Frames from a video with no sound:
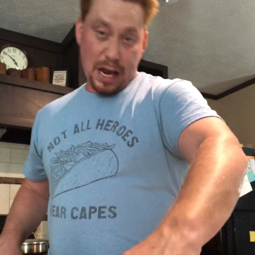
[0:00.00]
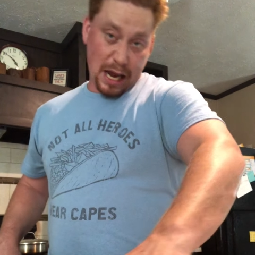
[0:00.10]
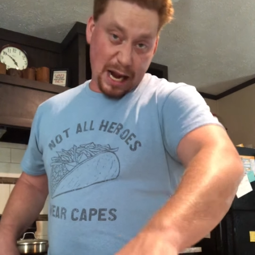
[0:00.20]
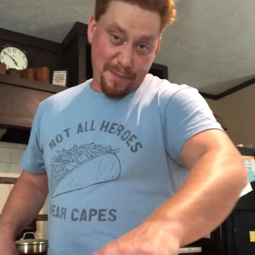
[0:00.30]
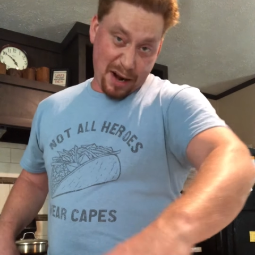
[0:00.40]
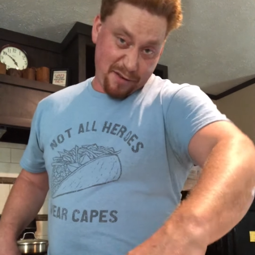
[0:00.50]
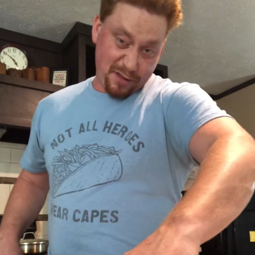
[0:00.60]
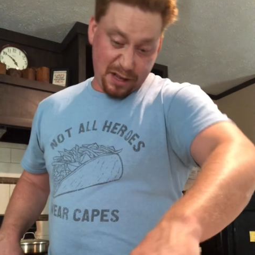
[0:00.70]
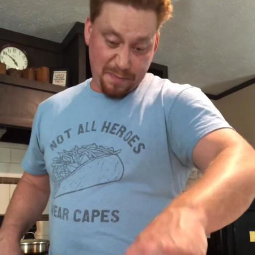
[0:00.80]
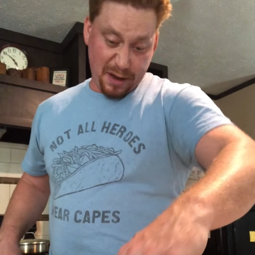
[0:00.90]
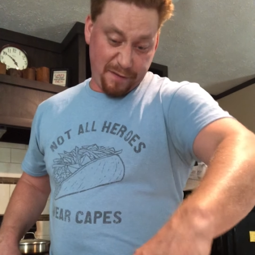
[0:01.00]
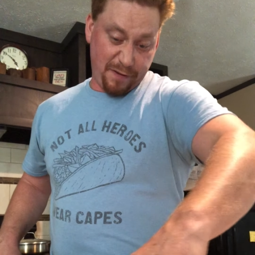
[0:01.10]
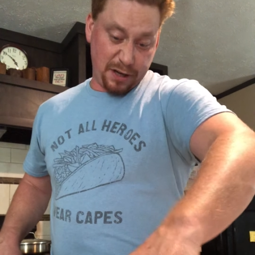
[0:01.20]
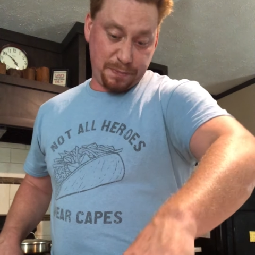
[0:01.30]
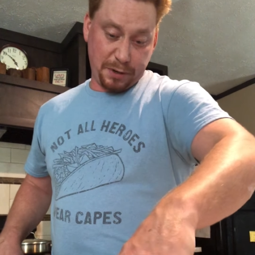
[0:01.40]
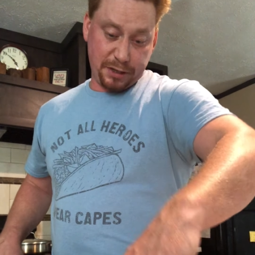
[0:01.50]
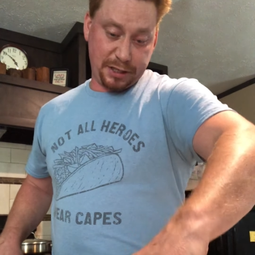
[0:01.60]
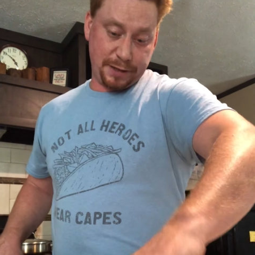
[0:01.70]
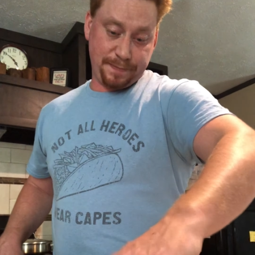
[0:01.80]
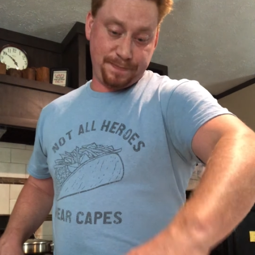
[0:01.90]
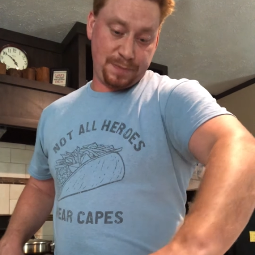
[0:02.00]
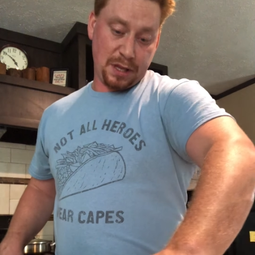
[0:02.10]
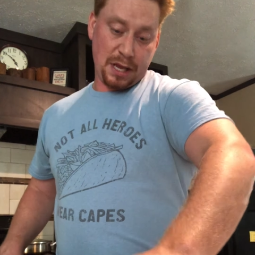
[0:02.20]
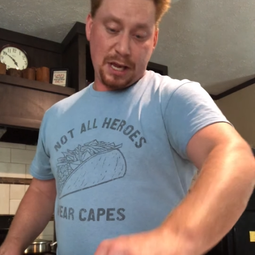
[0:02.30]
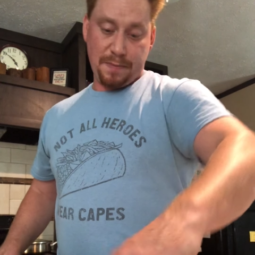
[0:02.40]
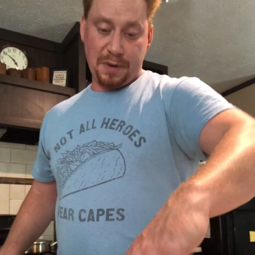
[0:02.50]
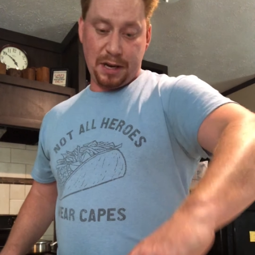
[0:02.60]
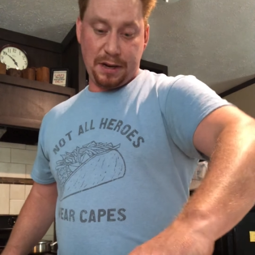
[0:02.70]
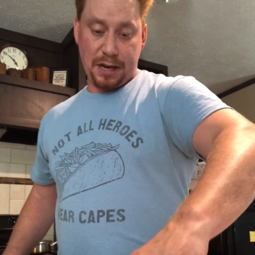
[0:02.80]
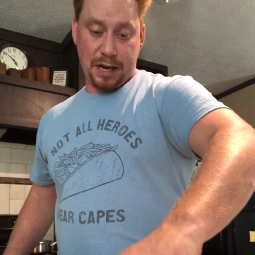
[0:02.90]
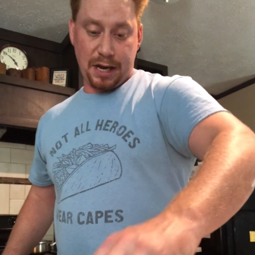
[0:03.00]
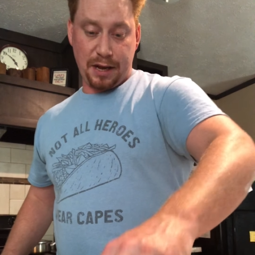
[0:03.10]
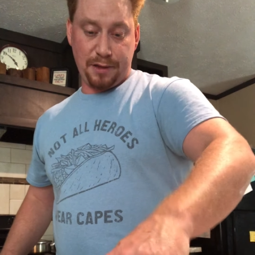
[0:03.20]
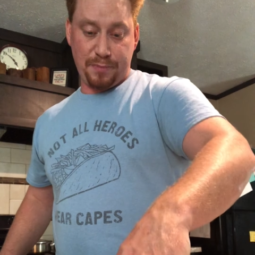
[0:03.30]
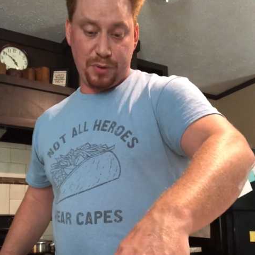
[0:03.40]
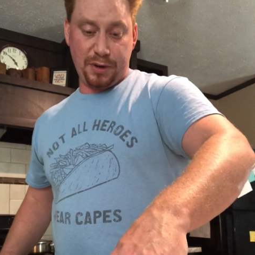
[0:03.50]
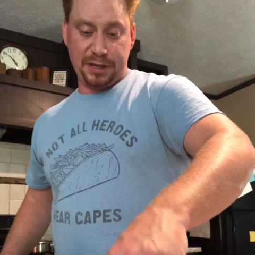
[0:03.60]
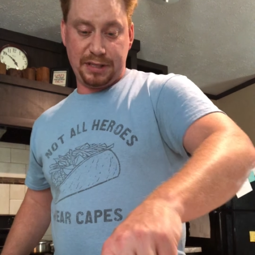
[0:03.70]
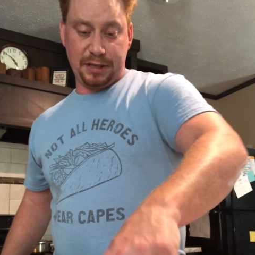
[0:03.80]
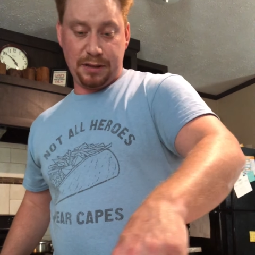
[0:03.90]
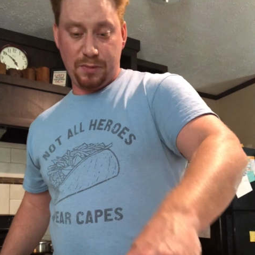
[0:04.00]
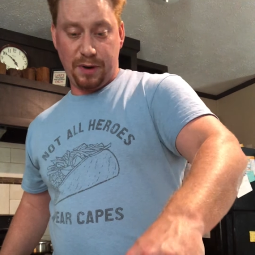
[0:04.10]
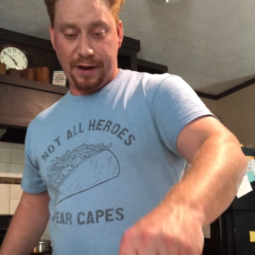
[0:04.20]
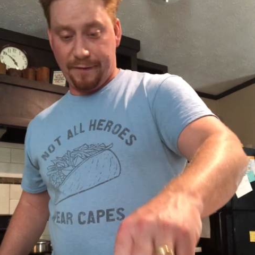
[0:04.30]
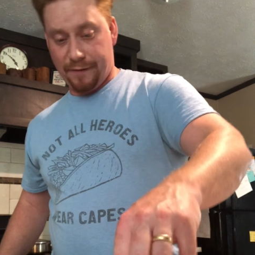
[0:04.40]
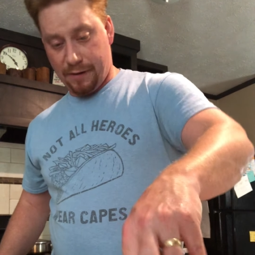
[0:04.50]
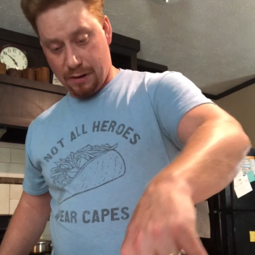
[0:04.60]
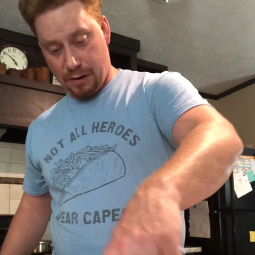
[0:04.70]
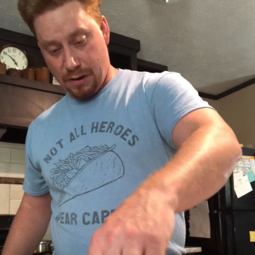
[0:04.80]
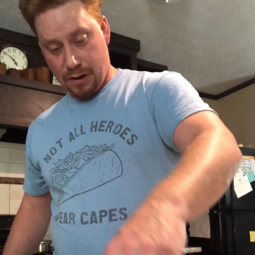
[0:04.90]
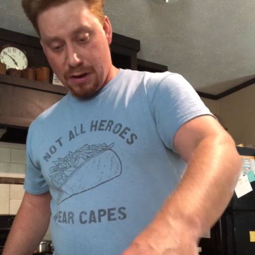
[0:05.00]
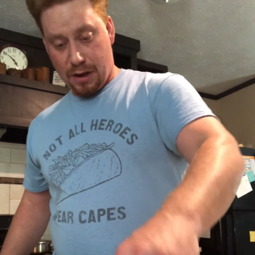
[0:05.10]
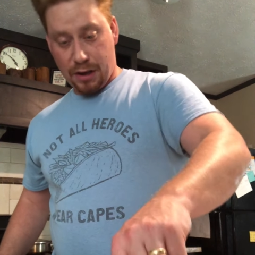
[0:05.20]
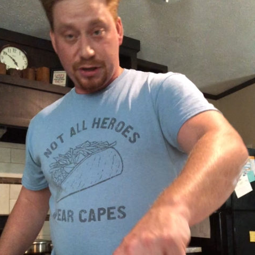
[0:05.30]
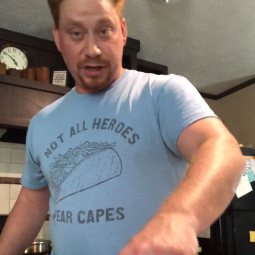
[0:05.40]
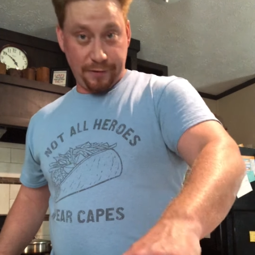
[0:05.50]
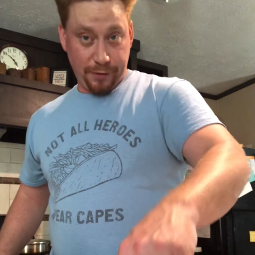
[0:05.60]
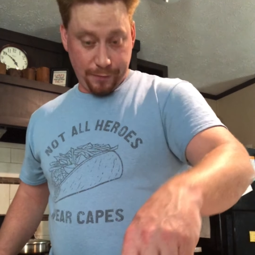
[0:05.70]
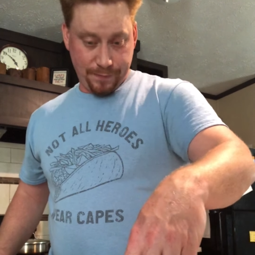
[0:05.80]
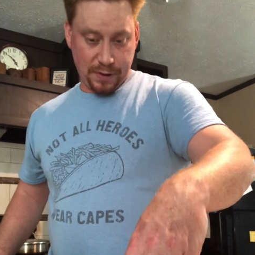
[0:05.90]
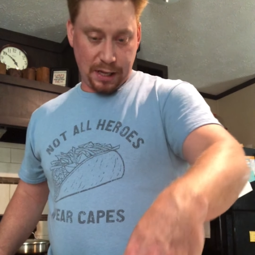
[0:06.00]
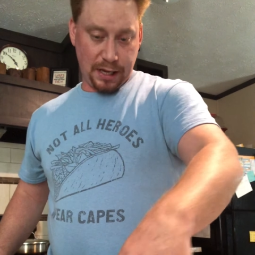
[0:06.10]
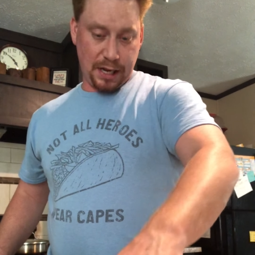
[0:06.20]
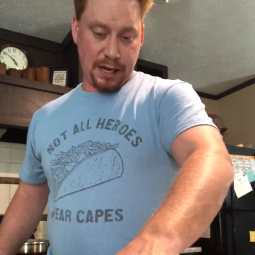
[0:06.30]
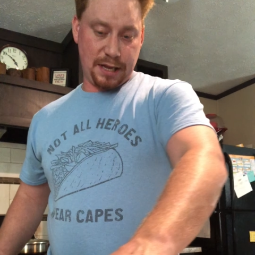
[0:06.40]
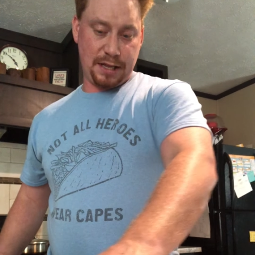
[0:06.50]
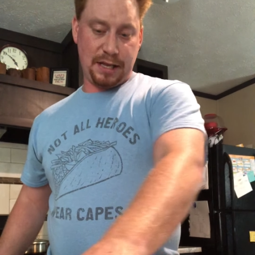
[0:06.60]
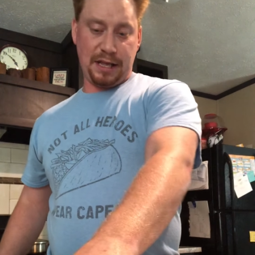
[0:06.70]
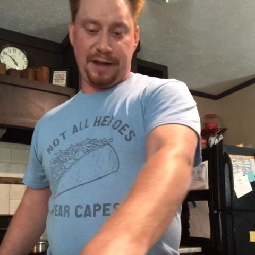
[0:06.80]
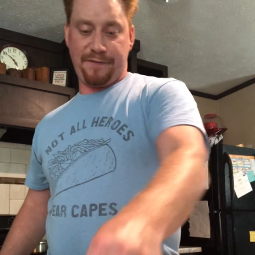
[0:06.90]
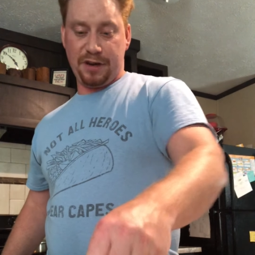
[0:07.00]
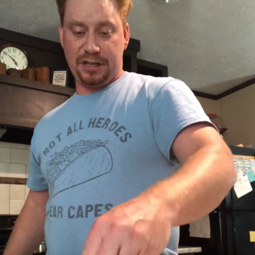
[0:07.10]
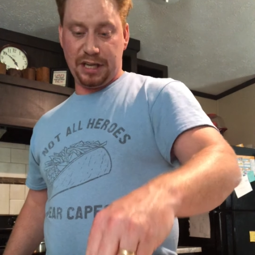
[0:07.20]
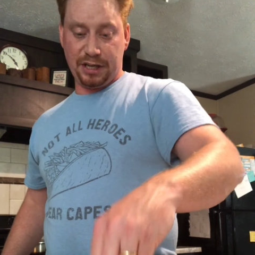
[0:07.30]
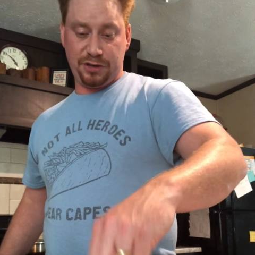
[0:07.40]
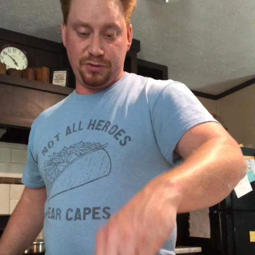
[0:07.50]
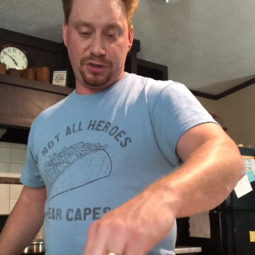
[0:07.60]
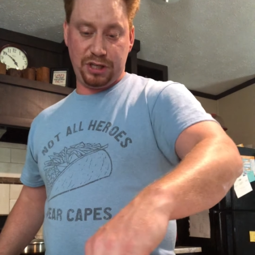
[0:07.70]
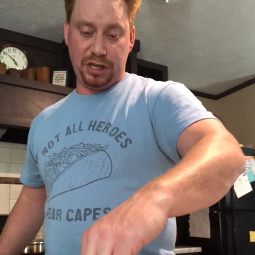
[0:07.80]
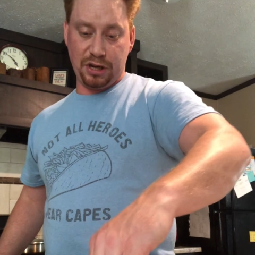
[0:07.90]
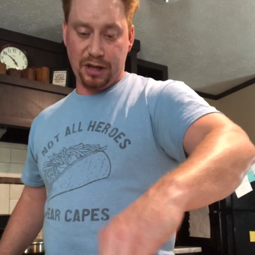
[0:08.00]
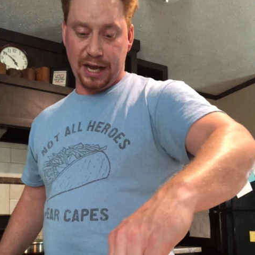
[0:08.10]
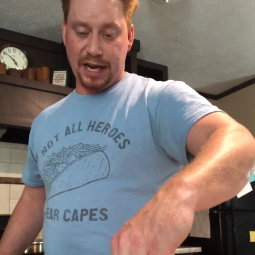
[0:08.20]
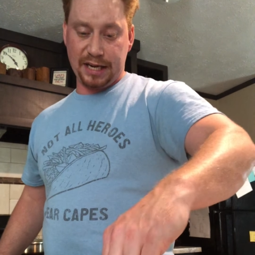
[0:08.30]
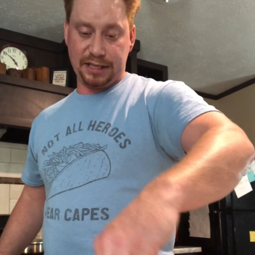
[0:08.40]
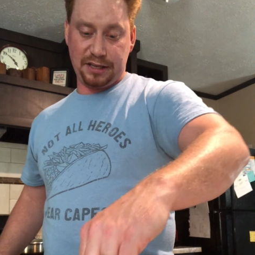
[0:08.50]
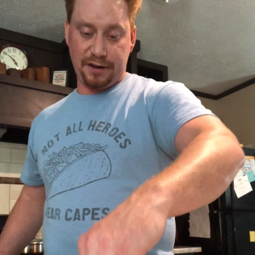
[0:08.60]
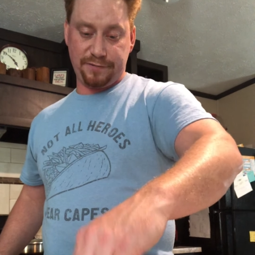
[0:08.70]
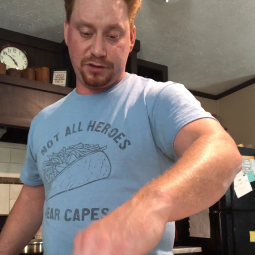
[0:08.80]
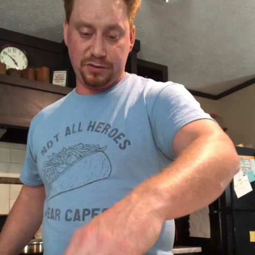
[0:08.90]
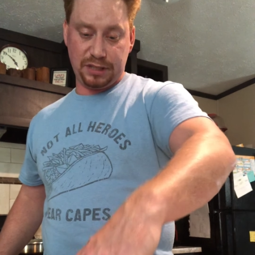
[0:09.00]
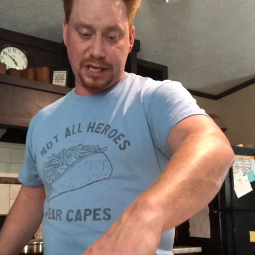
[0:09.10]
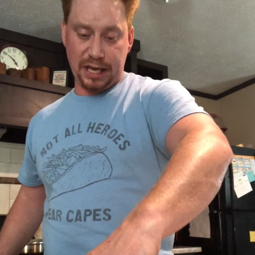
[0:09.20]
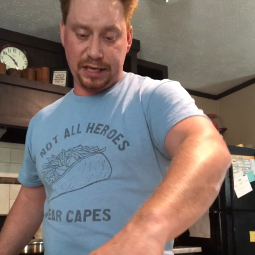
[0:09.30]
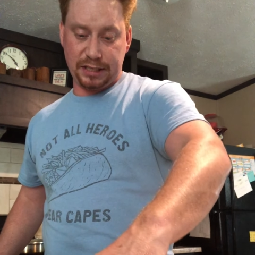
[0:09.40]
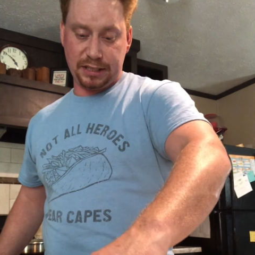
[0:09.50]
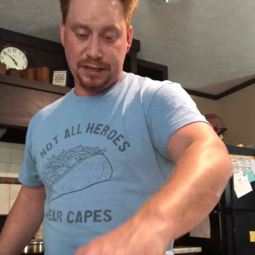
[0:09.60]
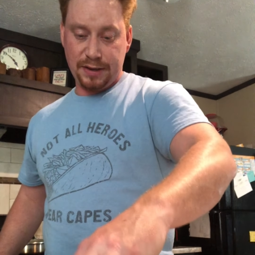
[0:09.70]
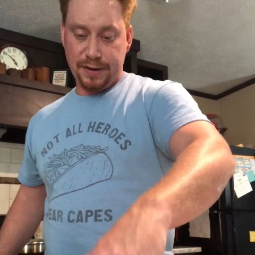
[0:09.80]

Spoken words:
And I'm not really a big fish person. I mean, the boys and the wife, Jennifer, they like fish. They like sushi, all that kind of stuff, tuna steaks,